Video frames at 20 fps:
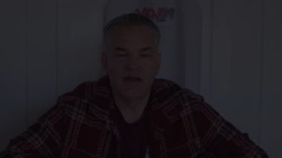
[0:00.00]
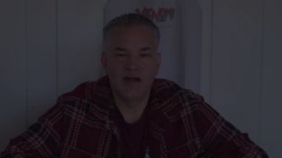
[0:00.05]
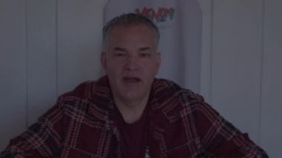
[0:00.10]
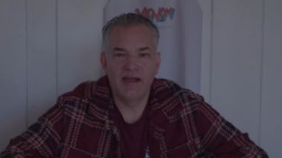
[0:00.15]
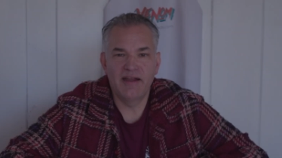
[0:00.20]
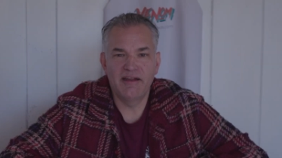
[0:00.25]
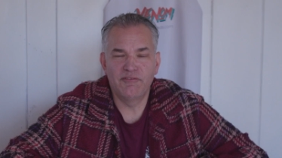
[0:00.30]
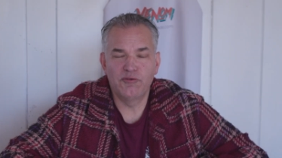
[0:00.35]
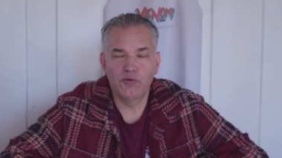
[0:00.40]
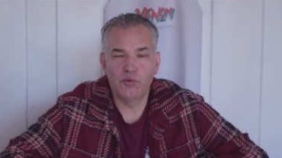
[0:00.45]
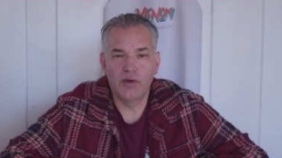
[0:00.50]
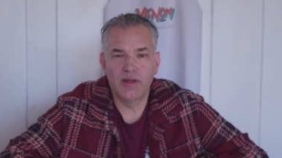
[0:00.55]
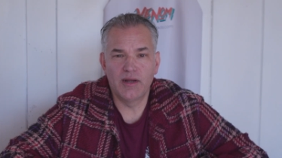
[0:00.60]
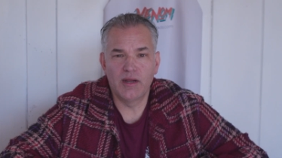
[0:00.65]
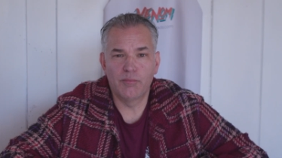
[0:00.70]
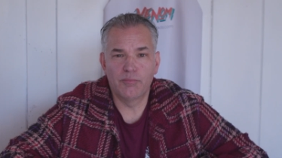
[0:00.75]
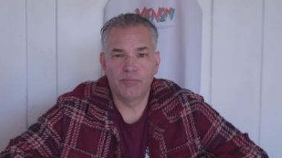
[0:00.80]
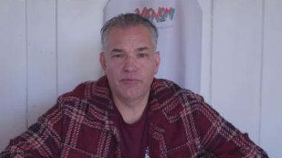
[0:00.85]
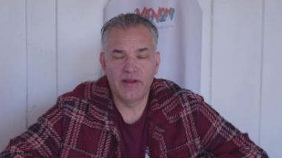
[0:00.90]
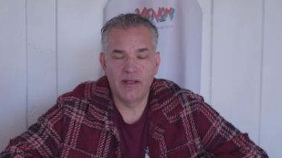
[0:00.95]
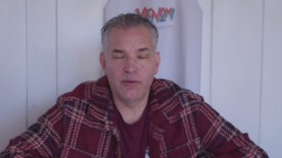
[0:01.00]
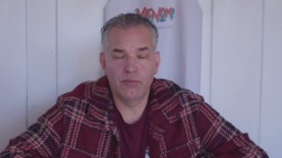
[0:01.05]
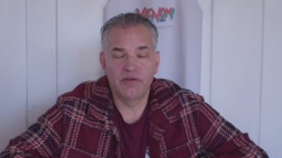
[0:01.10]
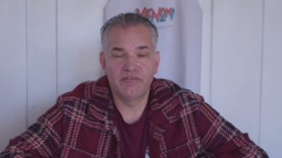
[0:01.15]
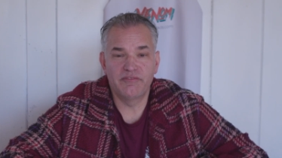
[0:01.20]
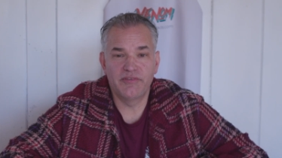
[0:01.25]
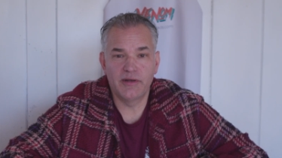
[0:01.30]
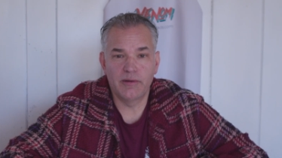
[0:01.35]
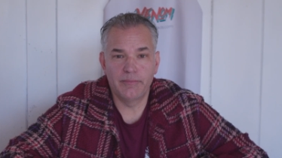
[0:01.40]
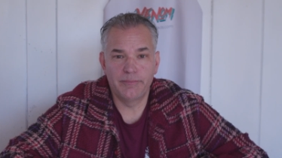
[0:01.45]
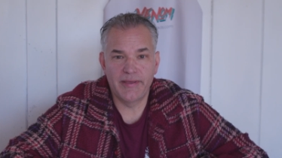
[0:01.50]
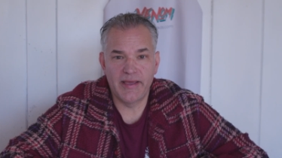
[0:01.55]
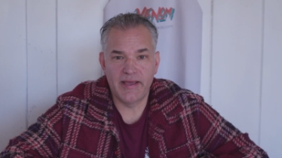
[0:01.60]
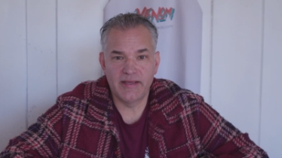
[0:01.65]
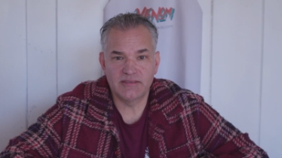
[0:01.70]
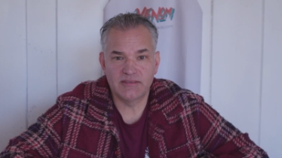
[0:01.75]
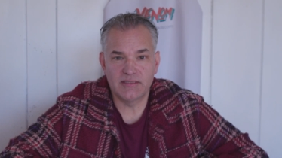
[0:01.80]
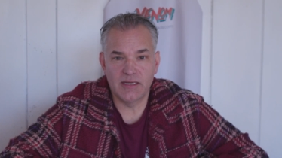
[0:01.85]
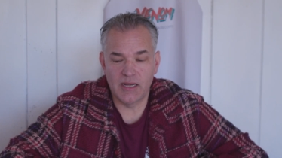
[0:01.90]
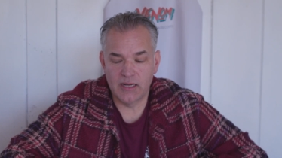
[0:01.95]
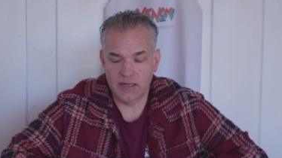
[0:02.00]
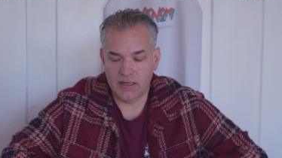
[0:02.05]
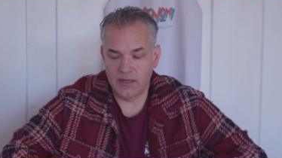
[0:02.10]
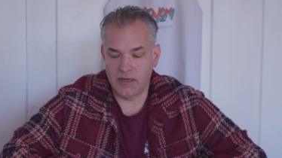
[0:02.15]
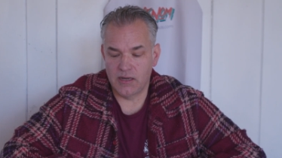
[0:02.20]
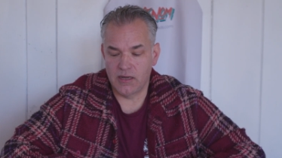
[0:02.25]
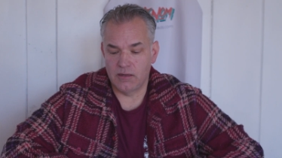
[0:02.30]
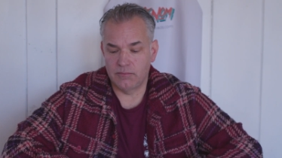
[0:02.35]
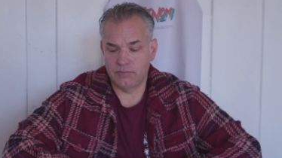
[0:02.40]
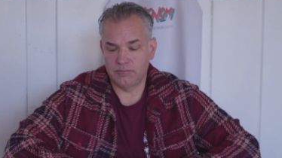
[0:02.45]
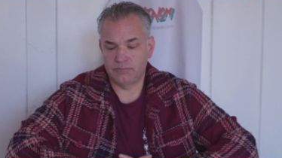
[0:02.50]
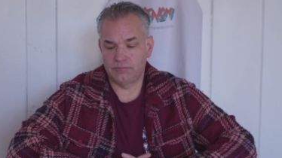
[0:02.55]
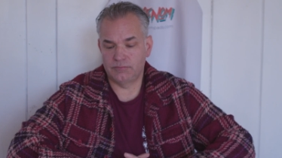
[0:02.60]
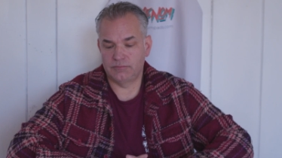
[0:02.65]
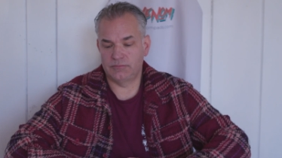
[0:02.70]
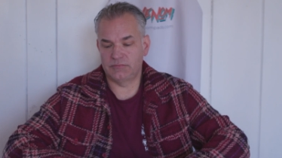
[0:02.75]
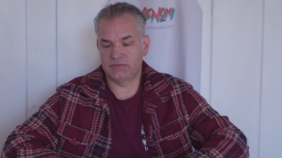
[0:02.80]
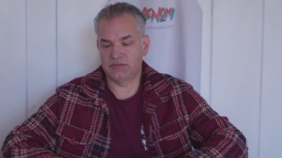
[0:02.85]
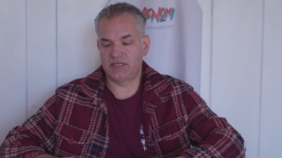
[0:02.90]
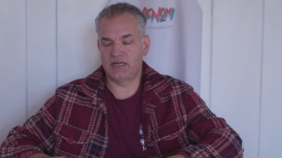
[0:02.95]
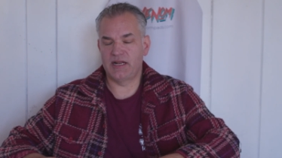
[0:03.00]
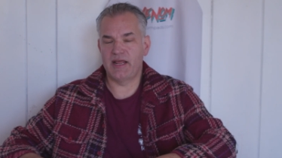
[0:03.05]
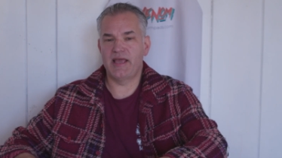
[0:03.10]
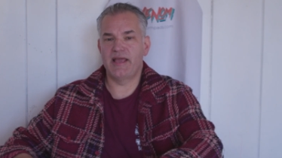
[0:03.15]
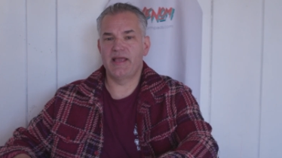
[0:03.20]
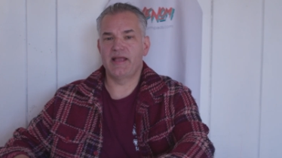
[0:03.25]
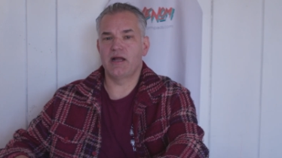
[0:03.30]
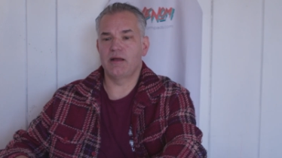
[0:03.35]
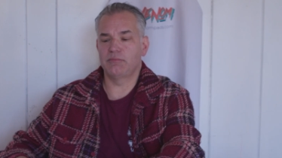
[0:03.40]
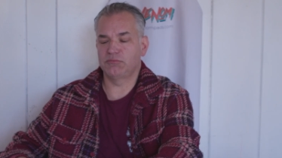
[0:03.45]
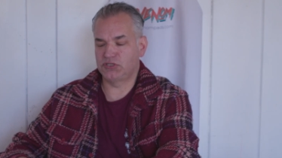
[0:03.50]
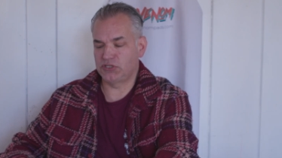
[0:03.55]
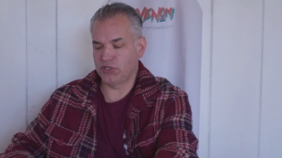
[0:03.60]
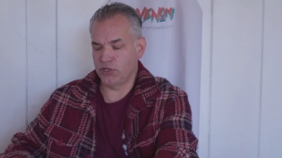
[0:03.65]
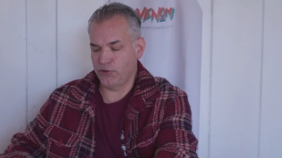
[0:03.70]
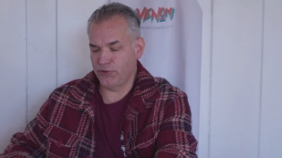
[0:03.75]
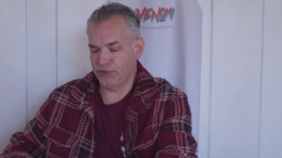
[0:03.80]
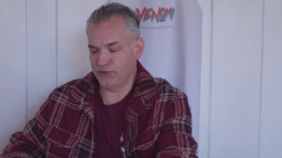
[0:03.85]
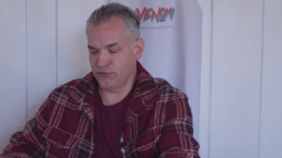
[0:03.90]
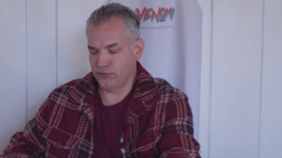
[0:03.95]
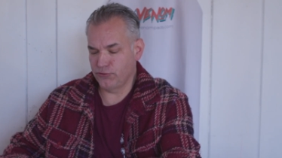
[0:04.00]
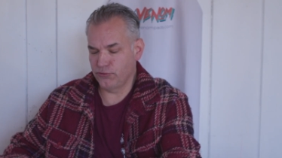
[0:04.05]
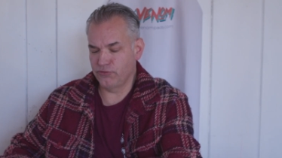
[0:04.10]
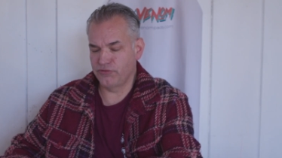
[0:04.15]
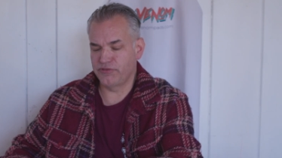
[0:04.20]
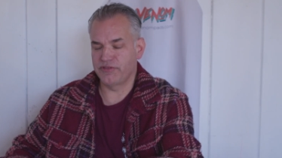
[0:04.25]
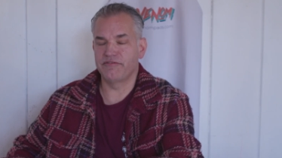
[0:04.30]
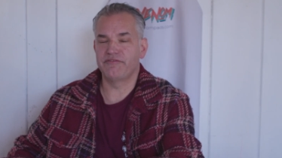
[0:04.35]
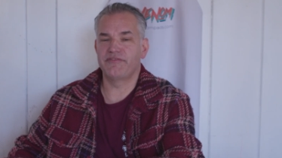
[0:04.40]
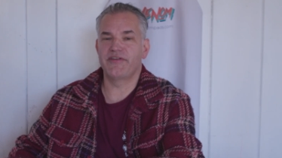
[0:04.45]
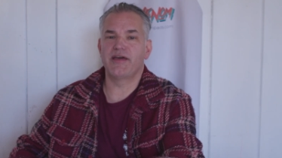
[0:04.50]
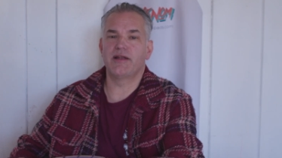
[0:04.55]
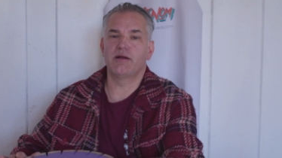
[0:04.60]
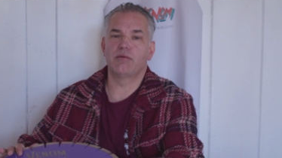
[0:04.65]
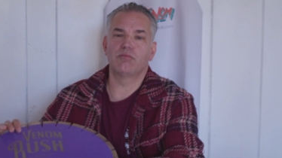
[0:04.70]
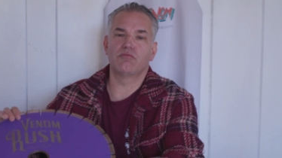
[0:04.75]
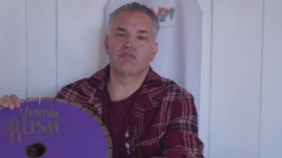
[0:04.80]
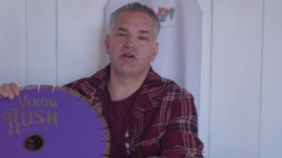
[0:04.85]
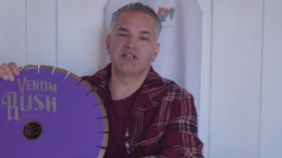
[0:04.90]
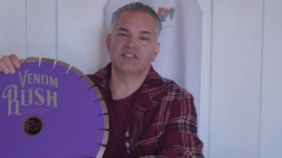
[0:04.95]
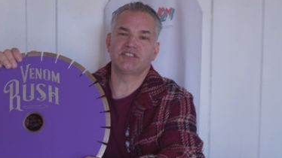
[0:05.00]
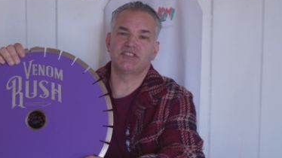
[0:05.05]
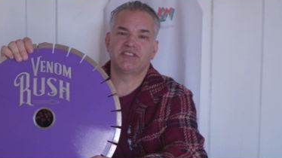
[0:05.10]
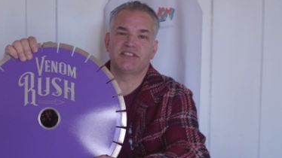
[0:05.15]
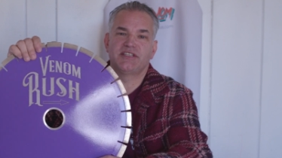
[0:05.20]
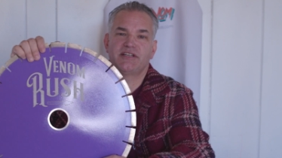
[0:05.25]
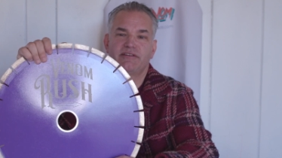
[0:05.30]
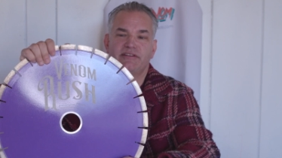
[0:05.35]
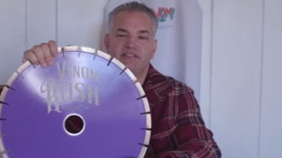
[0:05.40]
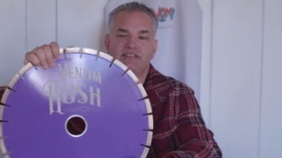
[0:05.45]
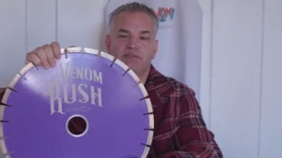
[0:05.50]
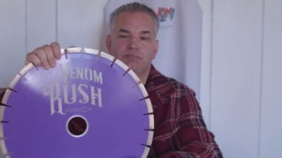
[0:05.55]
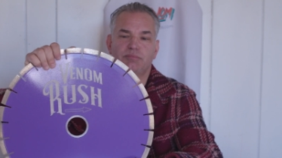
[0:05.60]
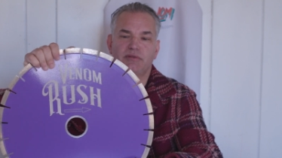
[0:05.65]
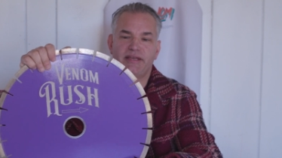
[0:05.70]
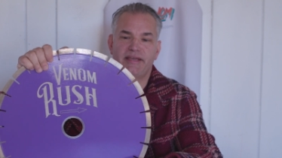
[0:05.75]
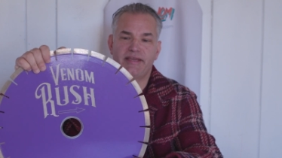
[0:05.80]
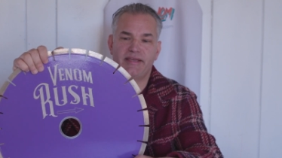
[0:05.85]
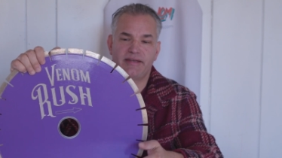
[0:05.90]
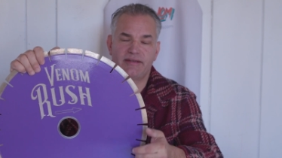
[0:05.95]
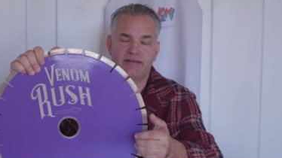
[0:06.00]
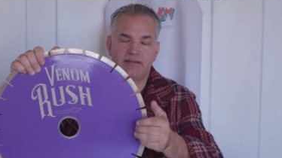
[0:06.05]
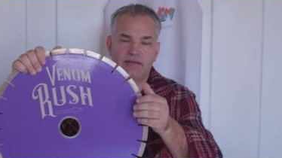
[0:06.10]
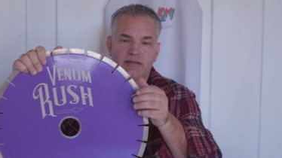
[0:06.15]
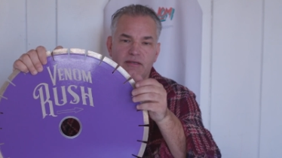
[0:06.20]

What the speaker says: Hi everyone, I'm Brent with VenomPads.com. Today I'm showing you the Venom Rush series blade.